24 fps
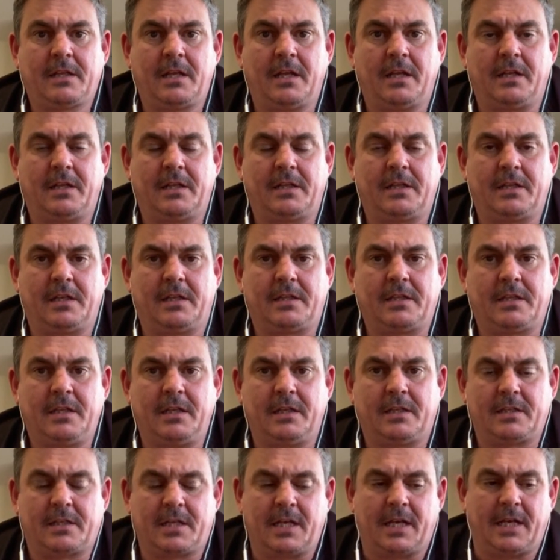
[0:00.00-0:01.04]
The
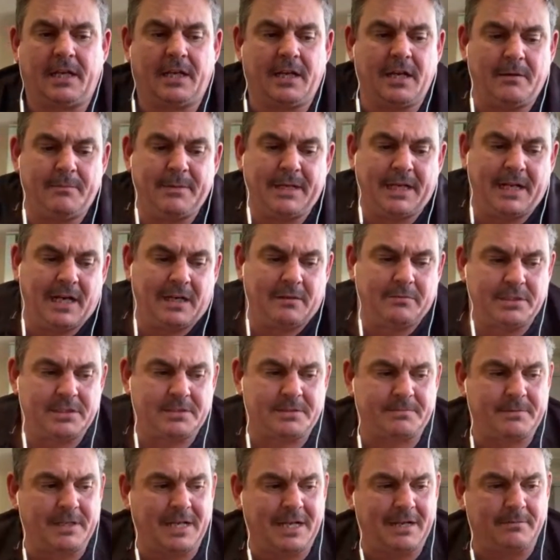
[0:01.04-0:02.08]
thing. I mean, I
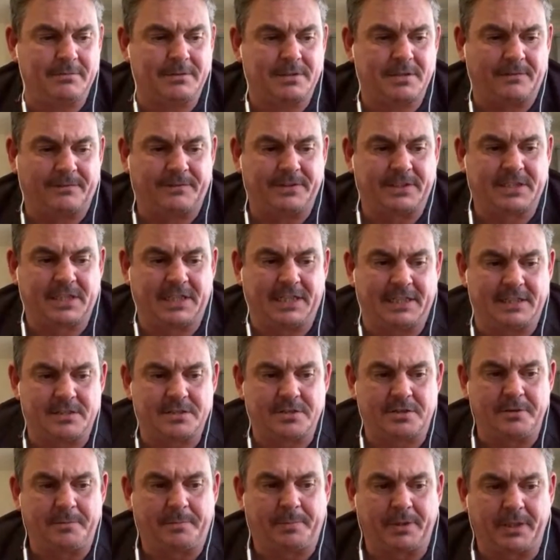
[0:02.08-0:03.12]
was obviously in
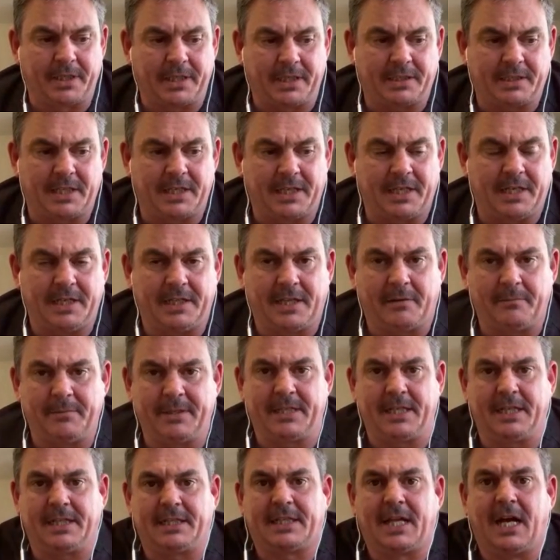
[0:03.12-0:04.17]
Super League the year that
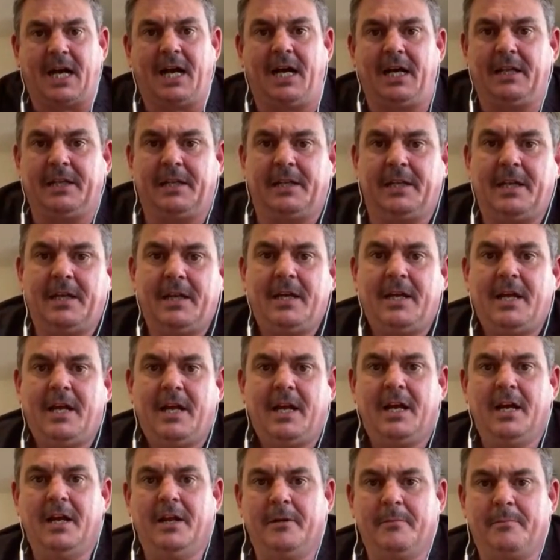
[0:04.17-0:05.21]
we did that,
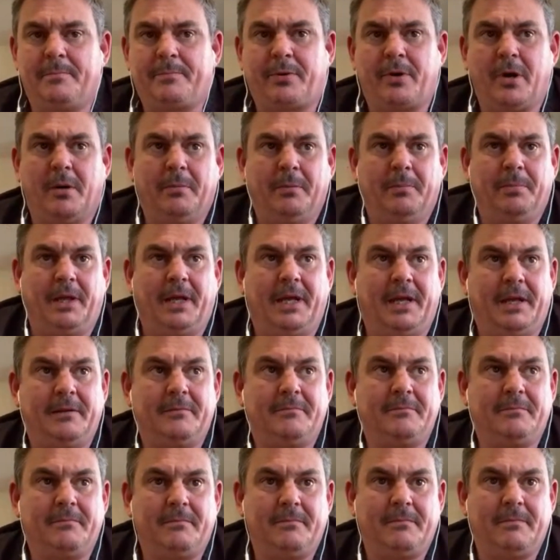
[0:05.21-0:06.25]
and probably,
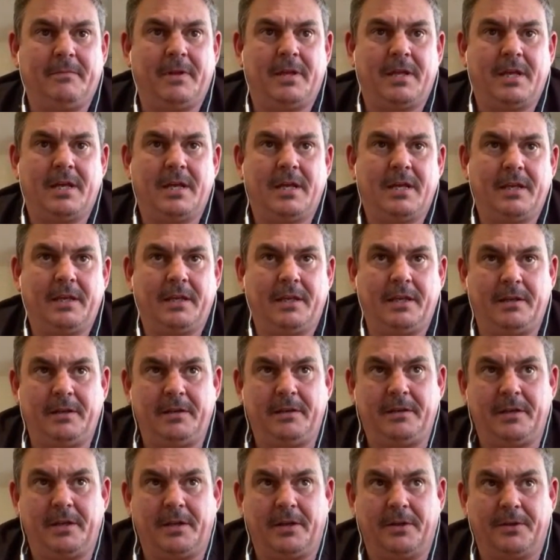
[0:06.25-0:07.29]

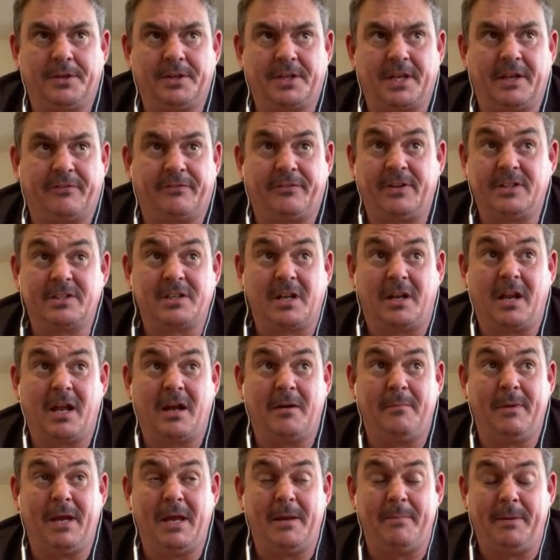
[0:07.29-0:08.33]
the difference and
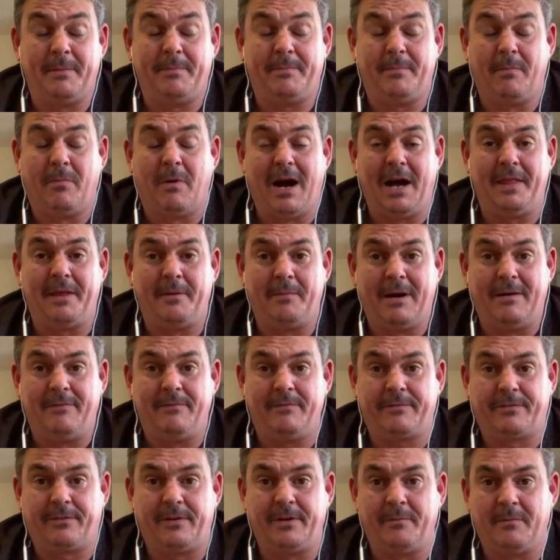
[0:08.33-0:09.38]
maybe why they
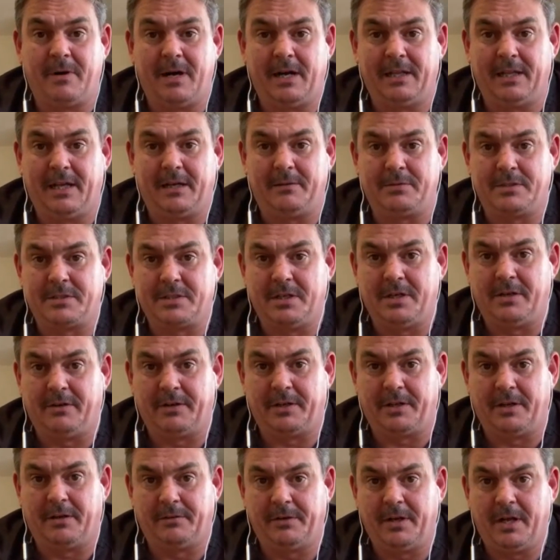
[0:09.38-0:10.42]
went for it while I was there,
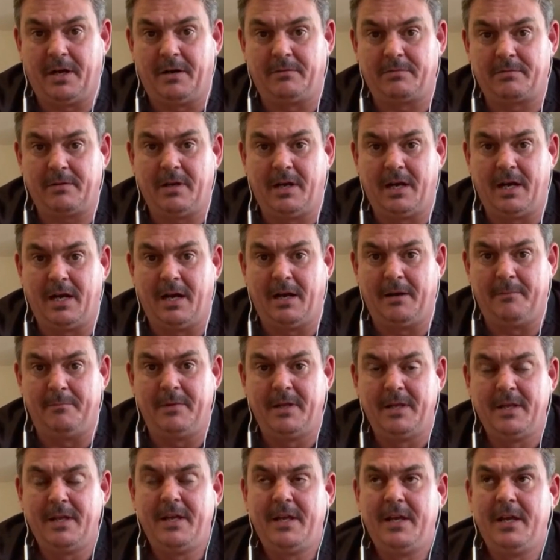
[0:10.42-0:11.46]
I don't know.
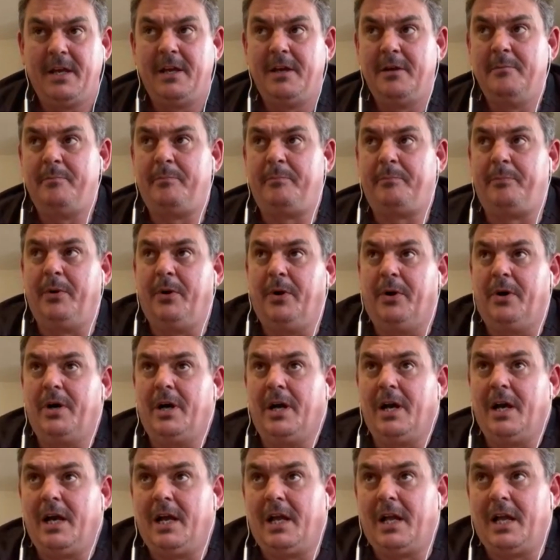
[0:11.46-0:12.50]
But
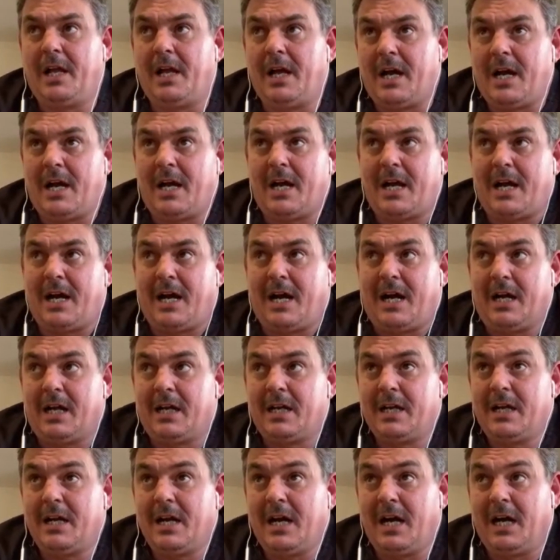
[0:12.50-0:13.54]

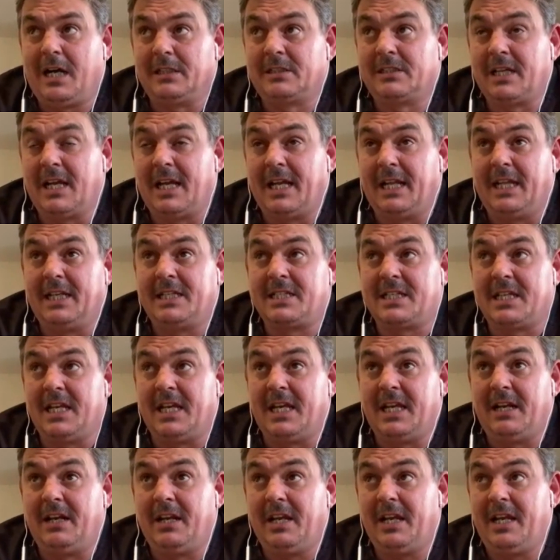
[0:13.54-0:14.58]
I'll say this
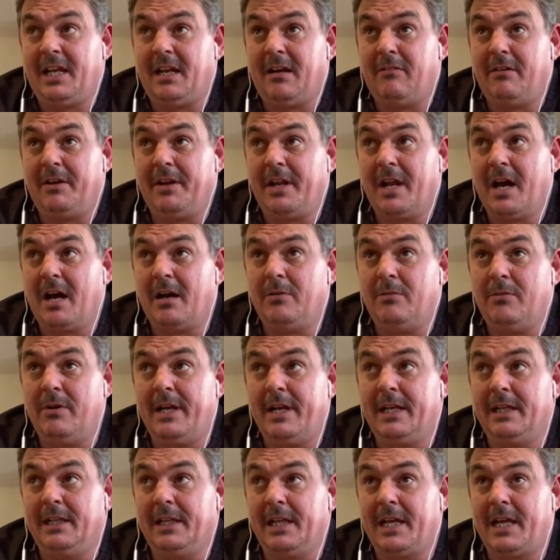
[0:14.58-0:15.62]
here and now,
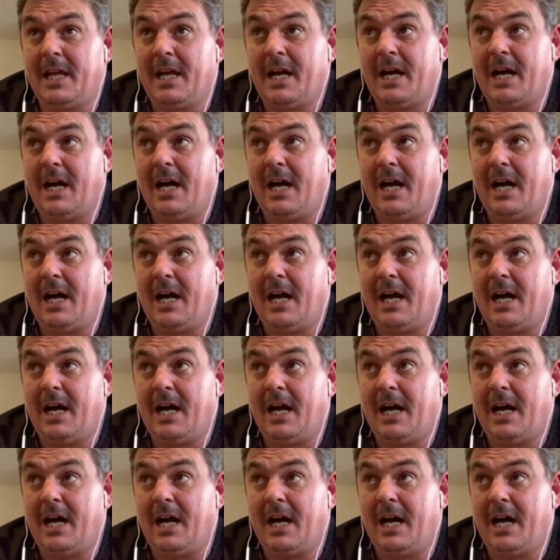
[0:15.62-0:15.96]
really.